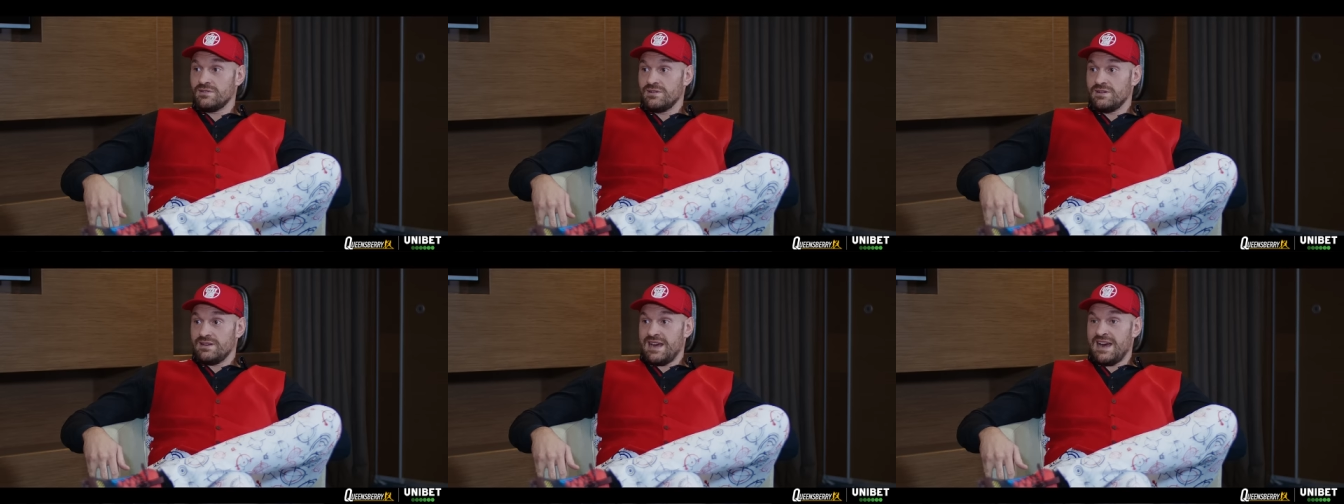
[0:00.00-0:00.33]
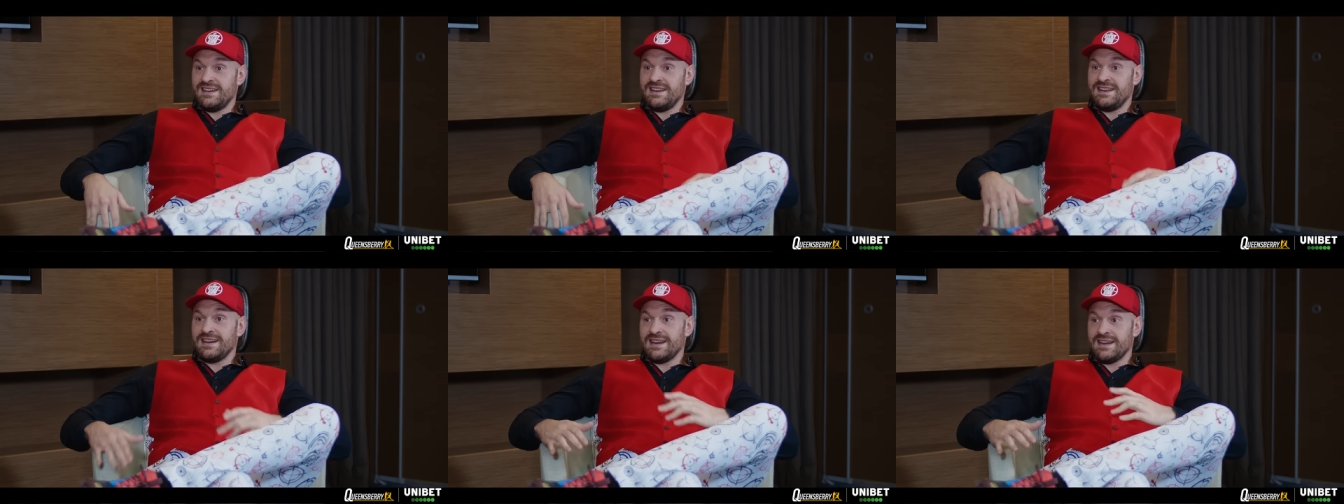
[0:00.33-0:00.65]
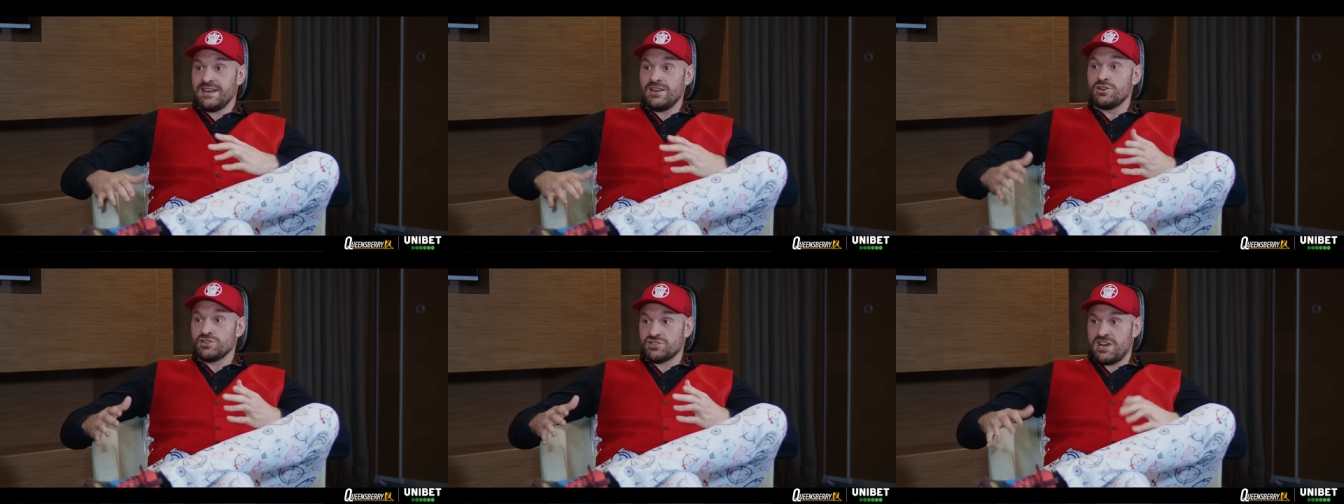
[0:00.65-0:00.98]
Any
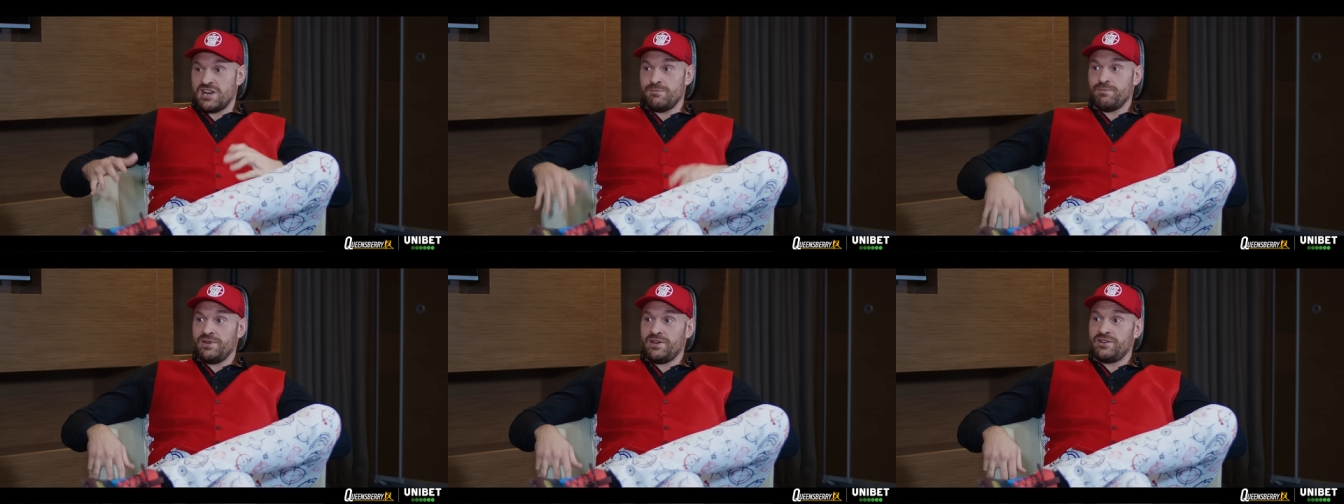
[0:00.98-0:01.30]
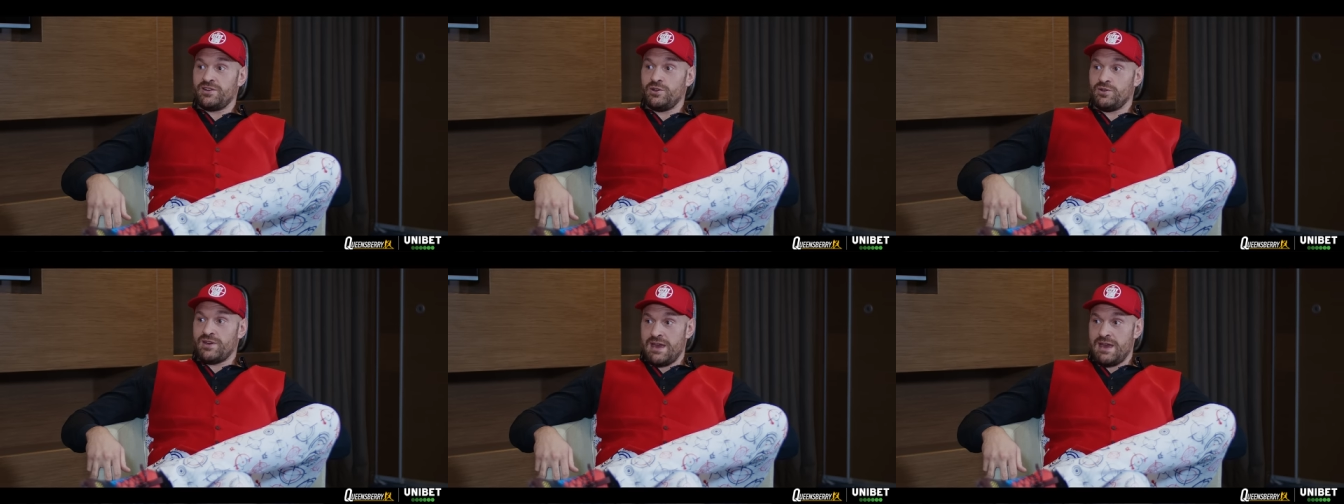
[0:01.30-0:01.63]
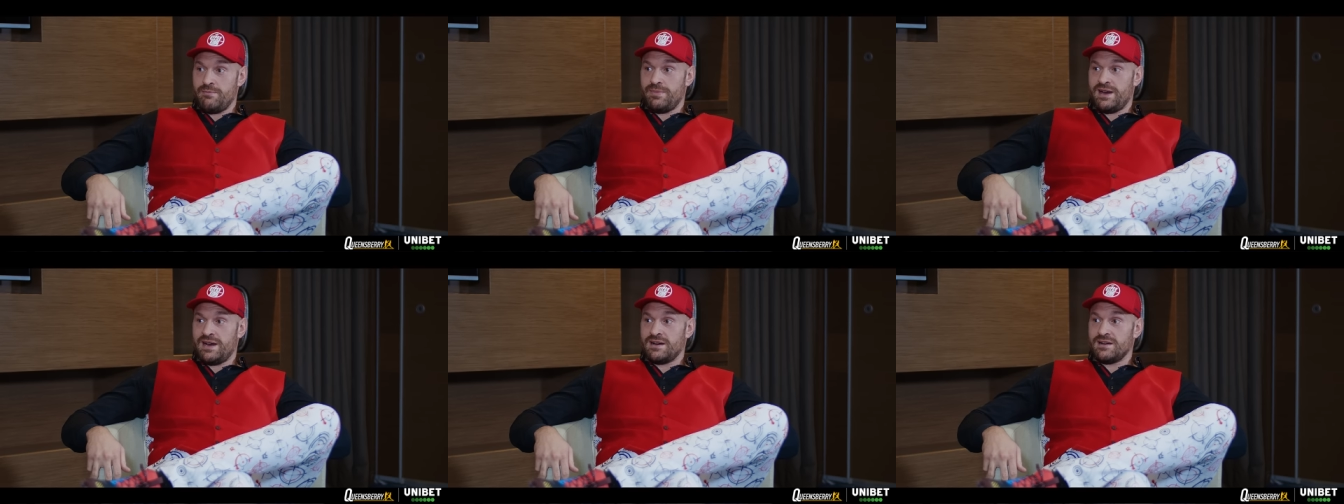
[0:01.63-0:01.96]
lineal champion who came
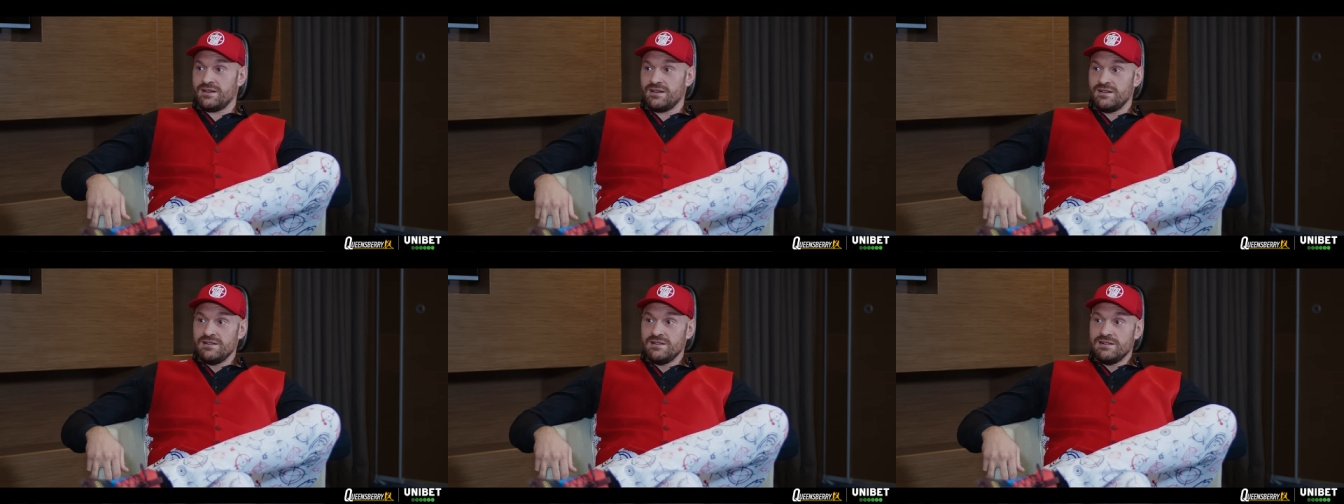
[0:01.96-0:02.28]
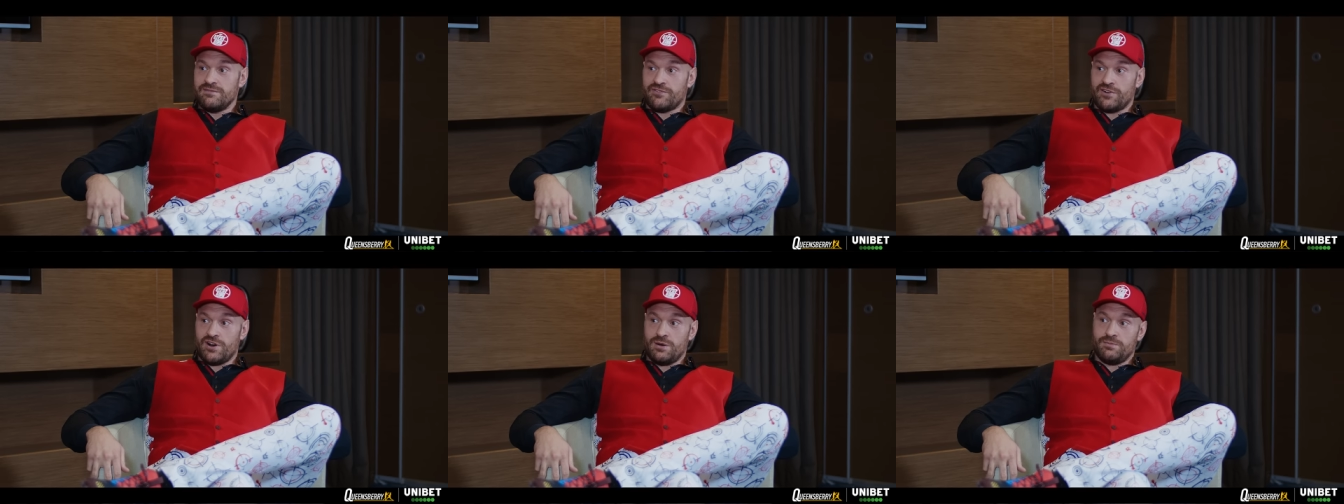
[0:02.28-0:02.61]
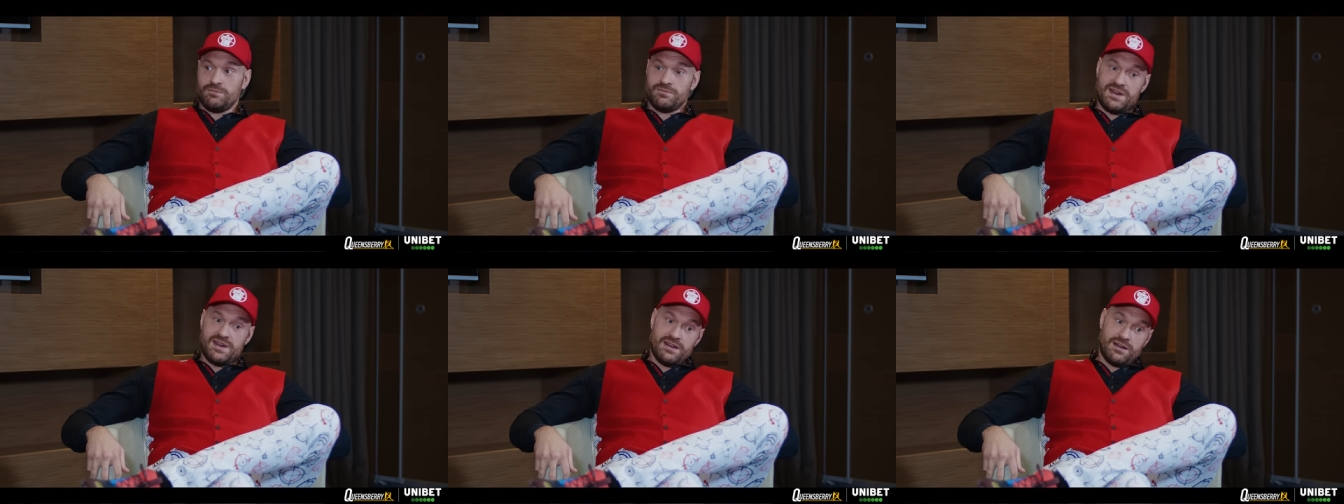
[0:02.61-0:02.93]
back
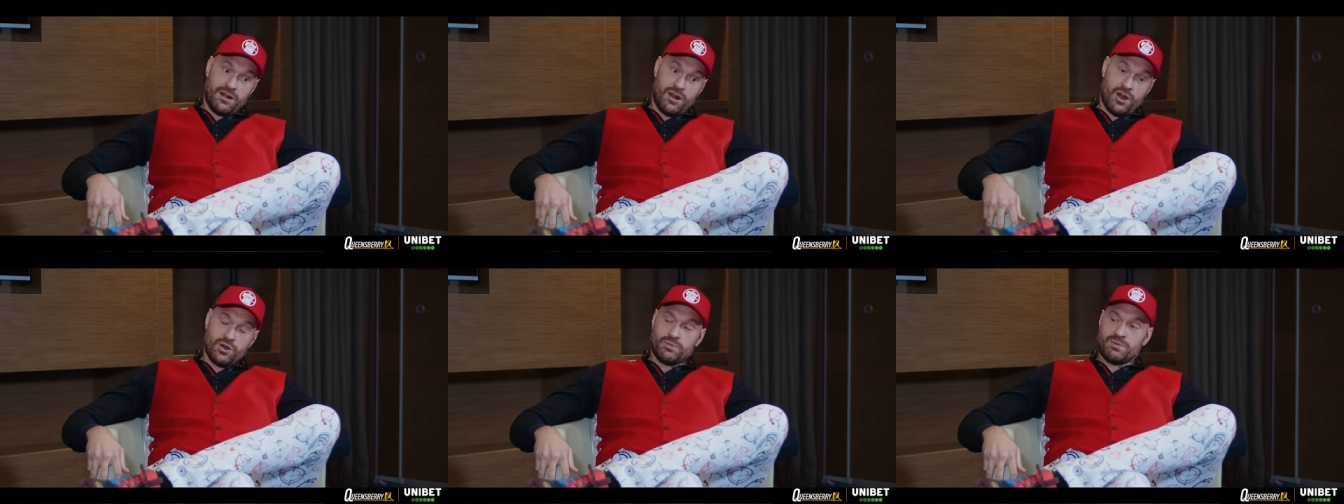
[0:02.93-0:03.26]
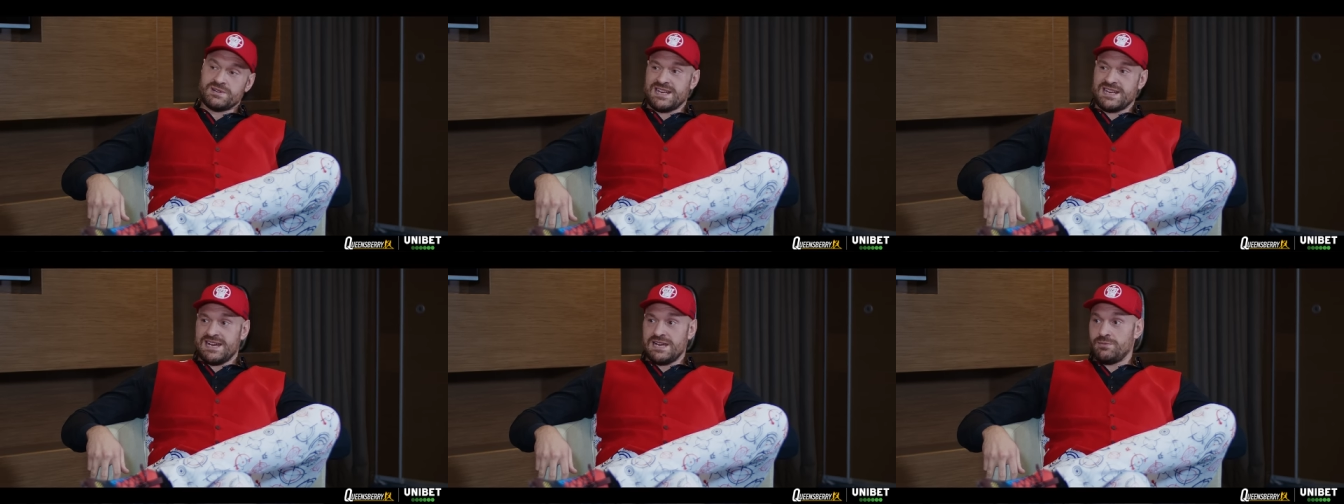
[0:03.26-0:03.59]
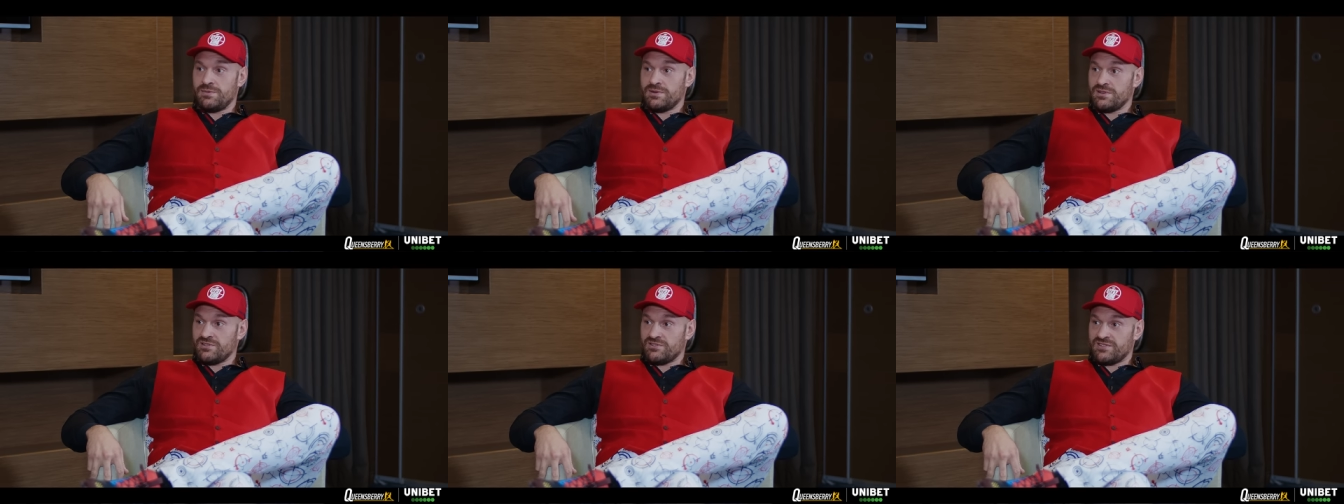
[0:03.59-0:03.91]
from long
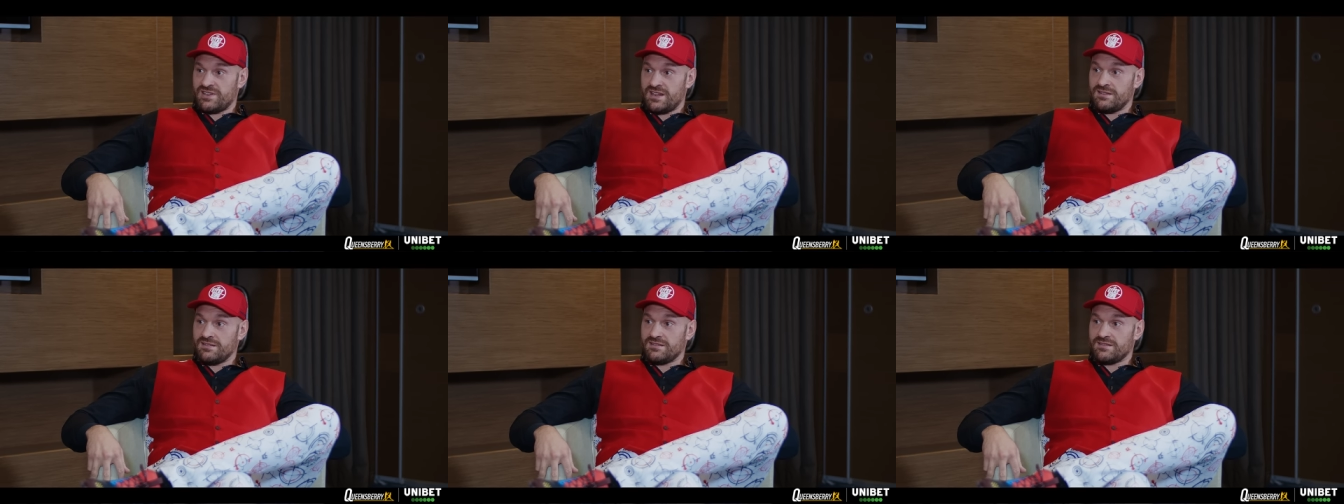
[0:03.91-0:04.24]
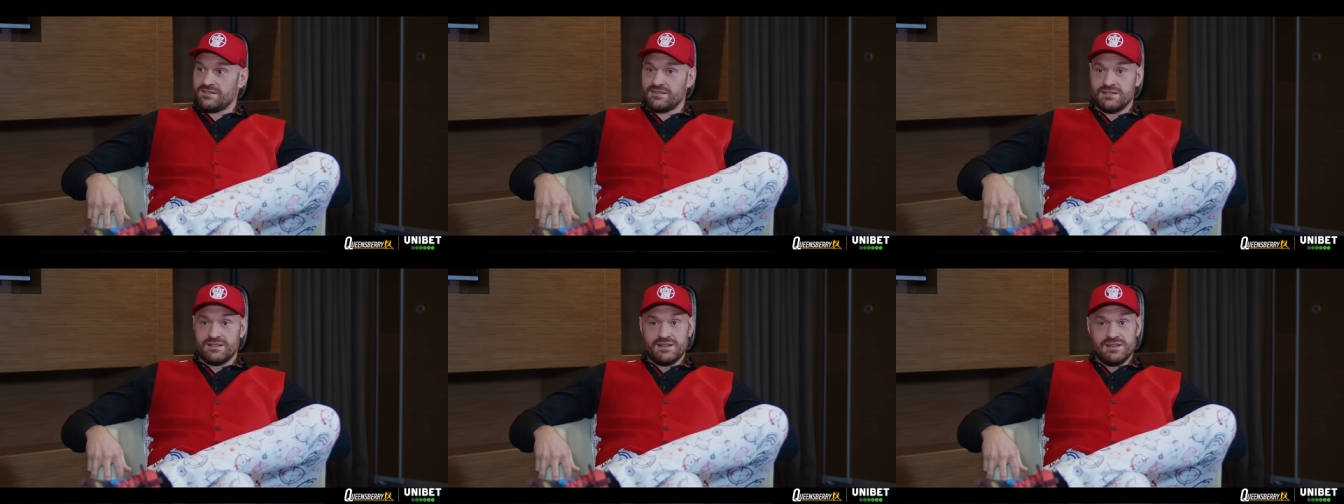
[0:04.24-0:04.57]
retirement stints,